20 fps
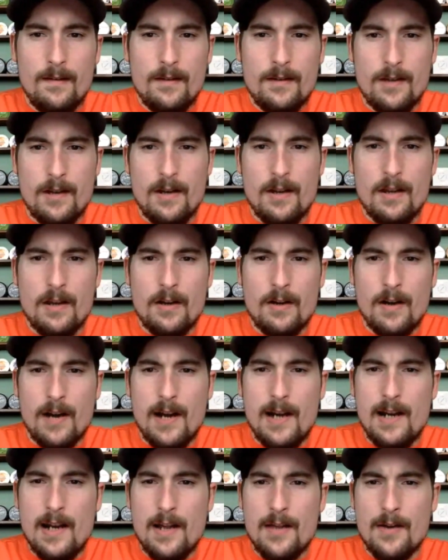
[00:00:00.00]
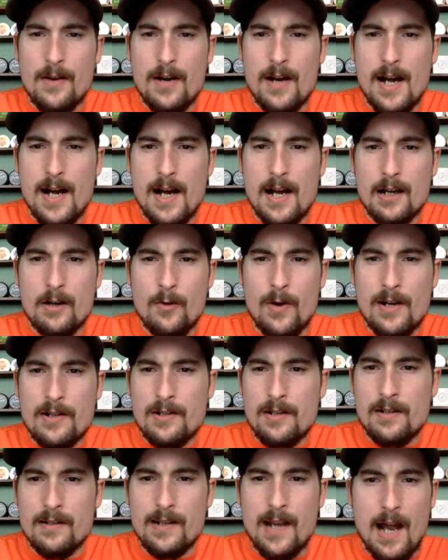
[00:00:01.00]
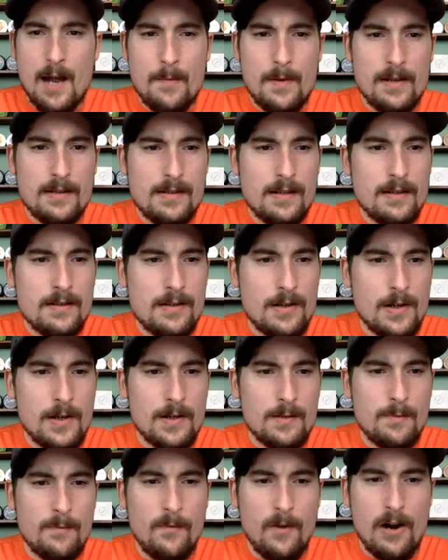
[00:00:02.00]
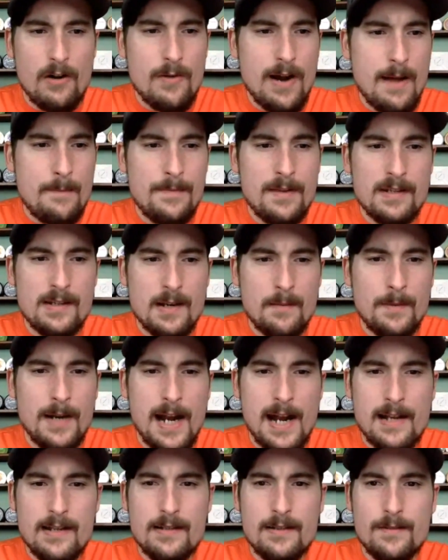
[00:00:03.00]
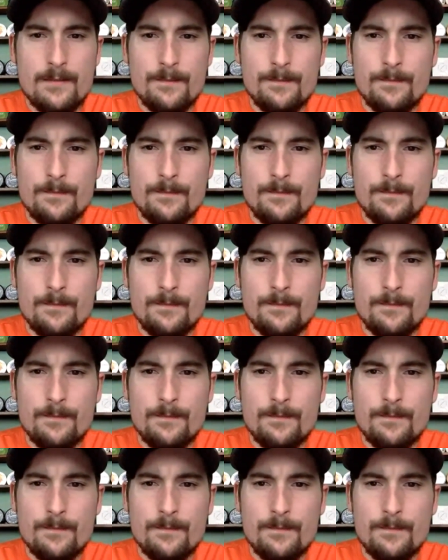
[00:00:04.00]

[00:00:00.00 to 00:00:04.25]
So any other questions, comments, concerns before I wrap this up, guys?